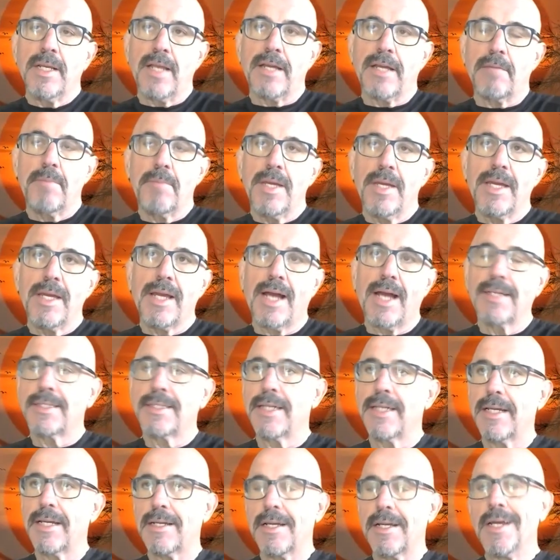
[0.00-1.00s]
like me, I
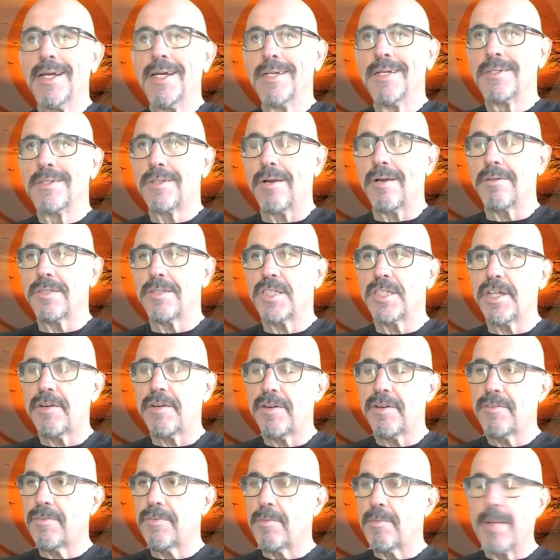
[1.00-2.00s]
take tart
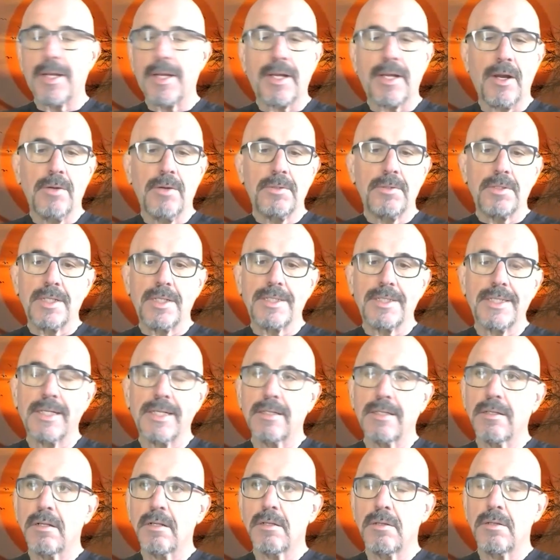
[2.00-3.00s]
cherry for my gout, and I take
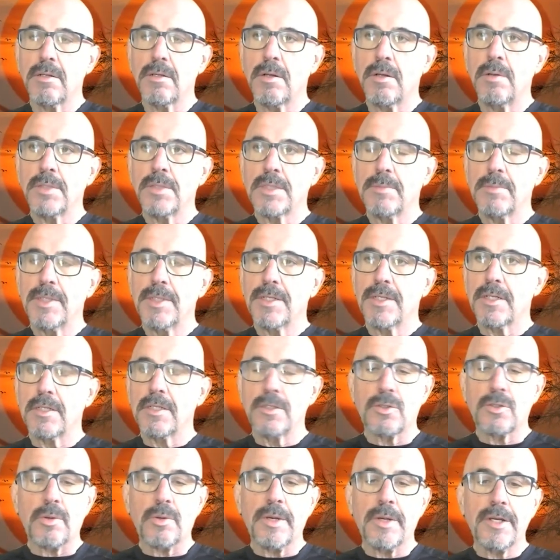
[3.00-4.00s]
glucosamine and
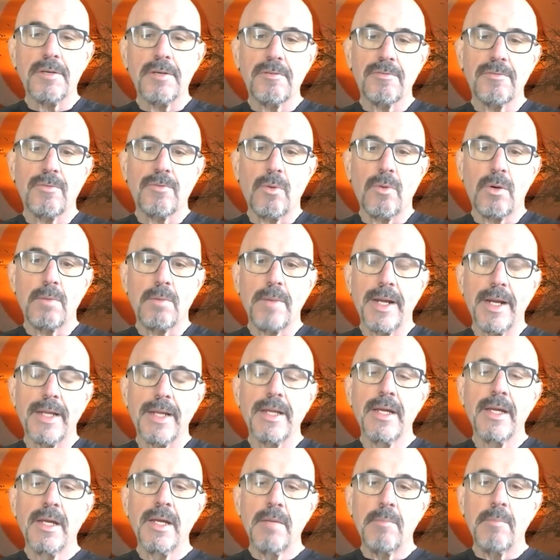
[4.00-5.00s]
chondroitin for
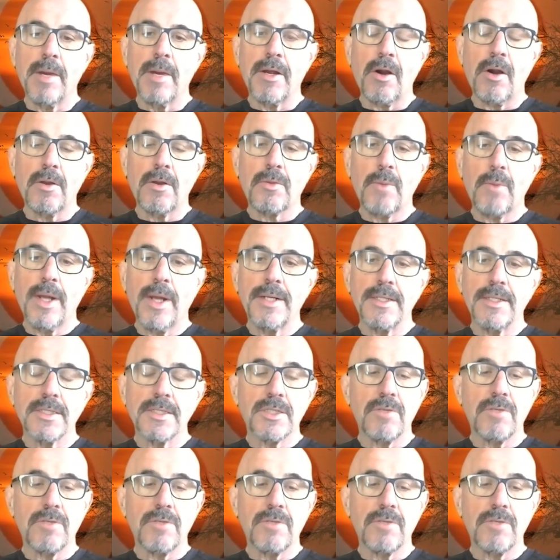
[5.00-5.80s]
my arthritis.